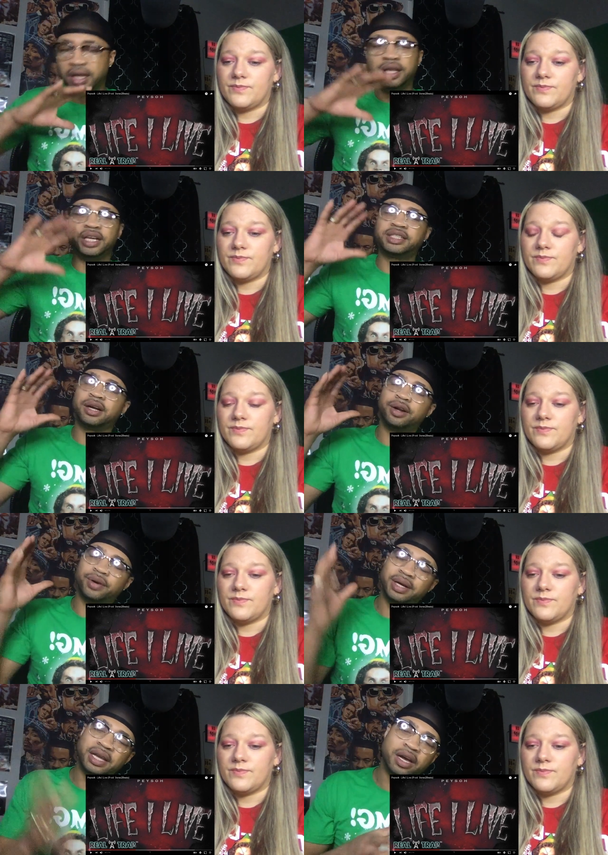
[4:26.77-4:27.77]
Speaker 1: let y'all know
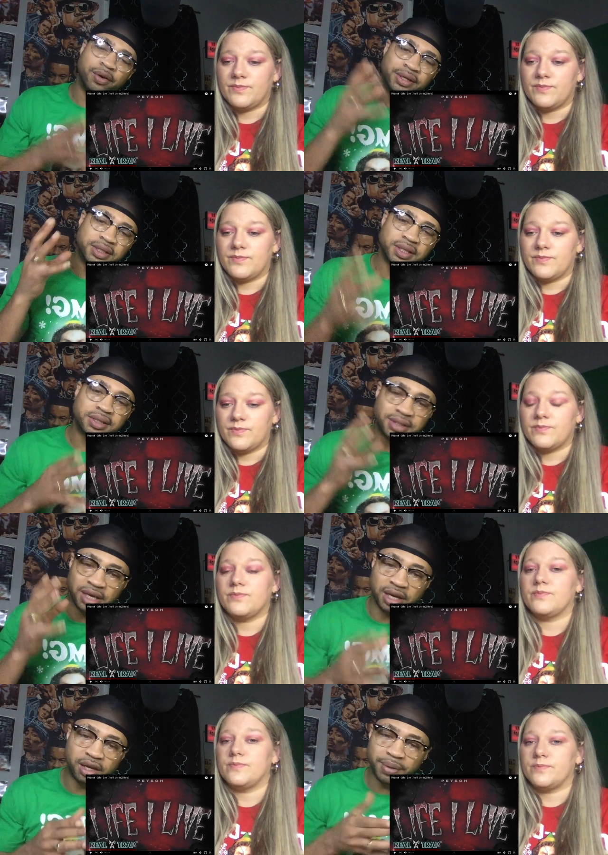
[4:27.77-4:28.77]
the nigga only
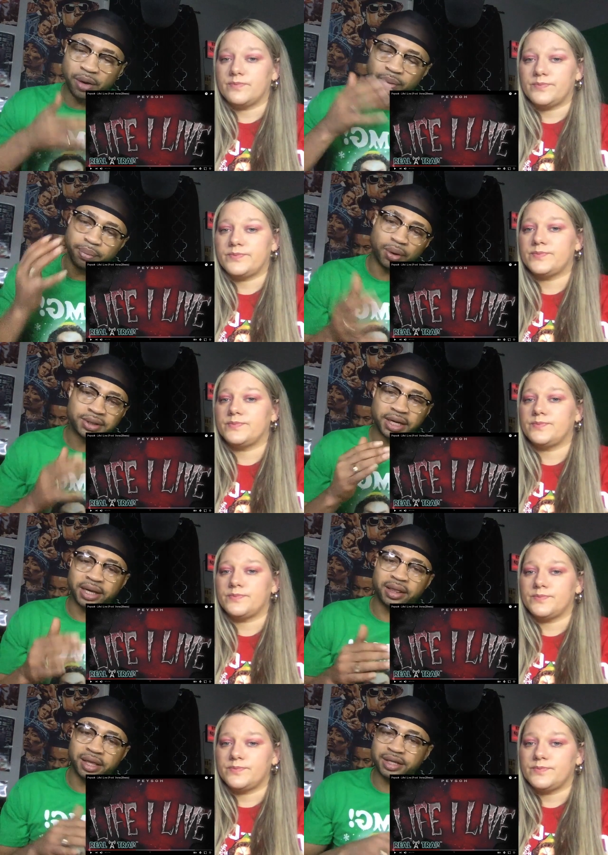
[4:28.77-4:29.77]
16 coming out with boys
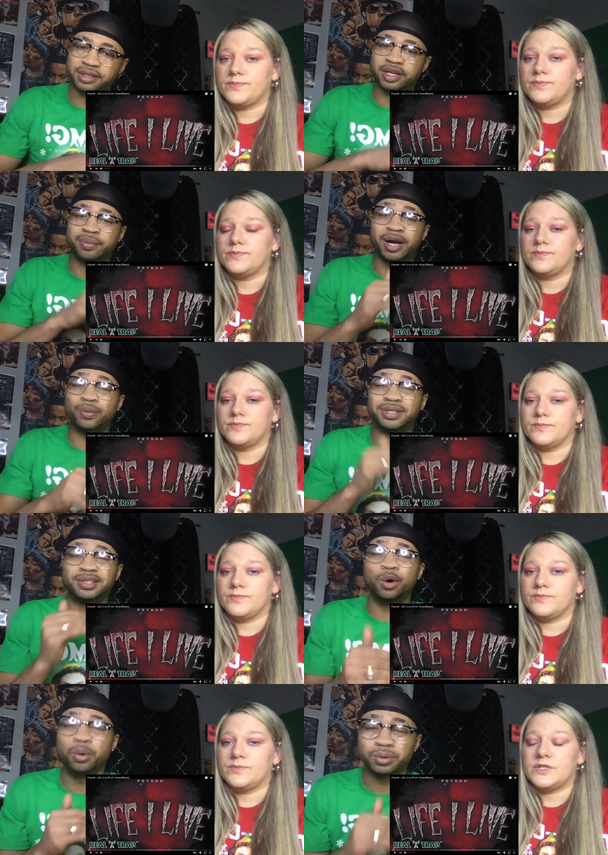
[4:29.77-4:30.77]
like this and coming out with
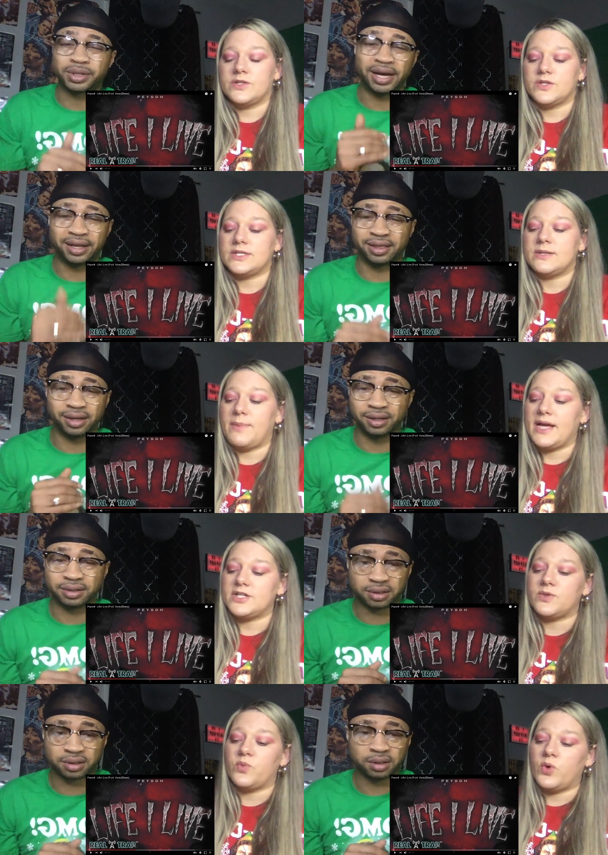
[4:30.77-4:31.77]
songs so like. Just
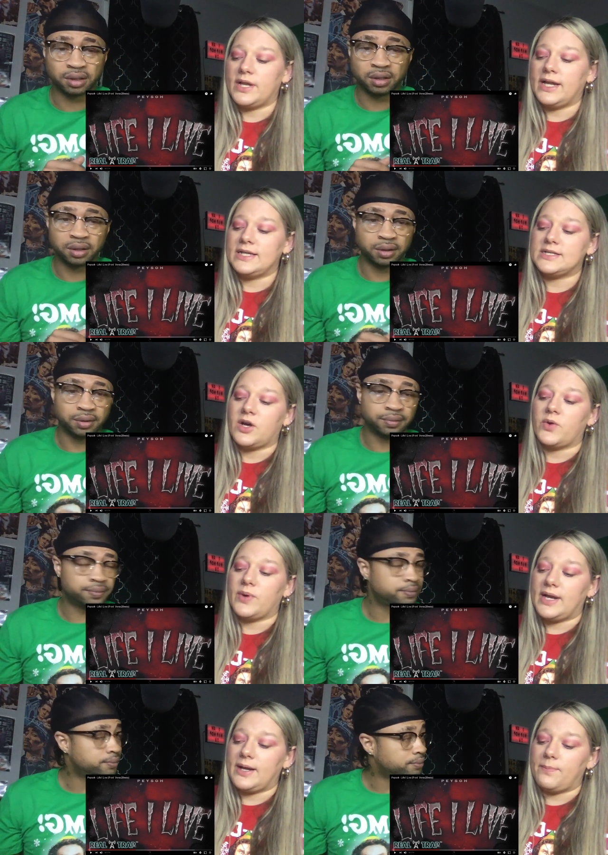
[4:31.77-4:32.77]
imagine
Speaker 2: this. what he's
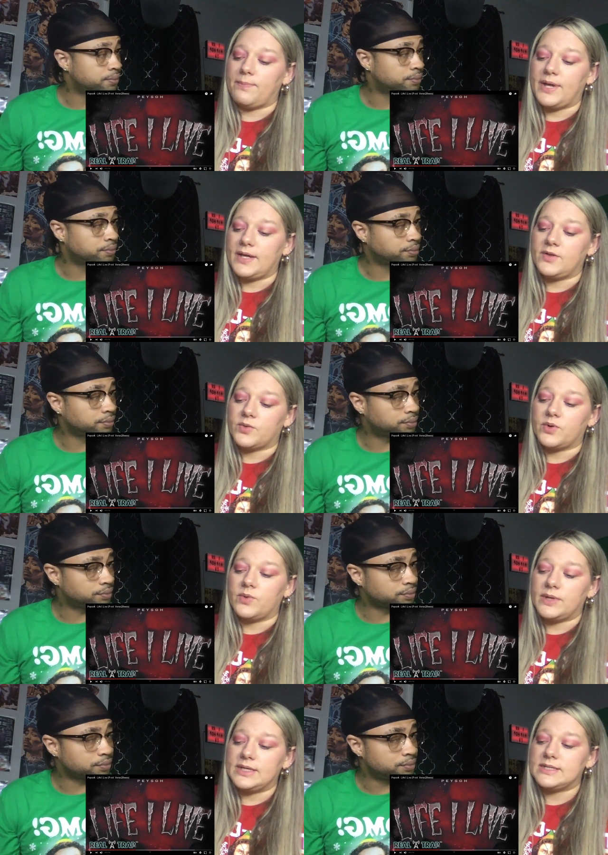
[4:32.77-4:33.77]
already been through, what he's